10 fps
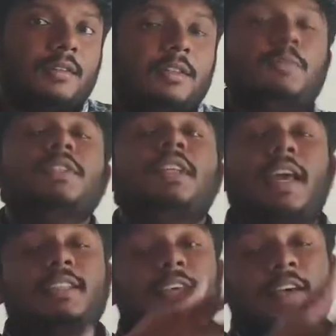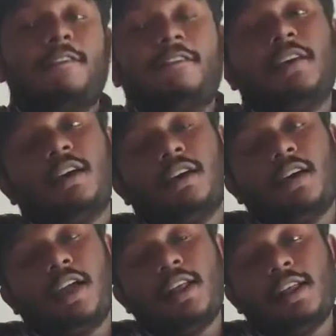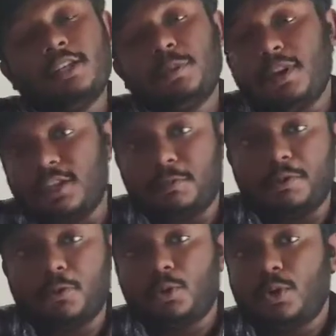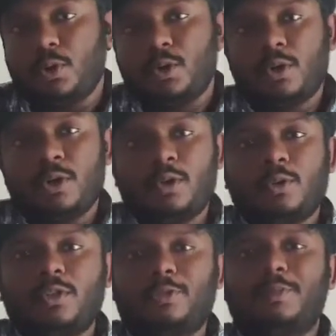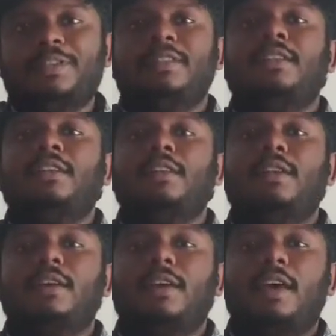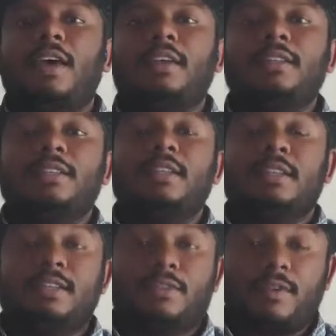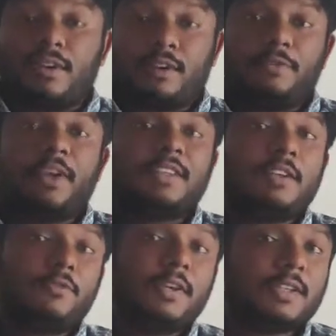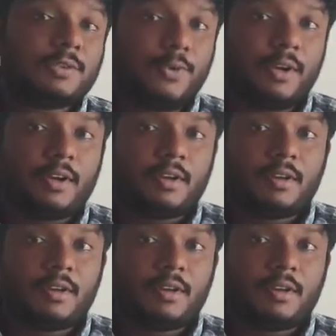This person has had an experience before. This person has this facts and figures straight.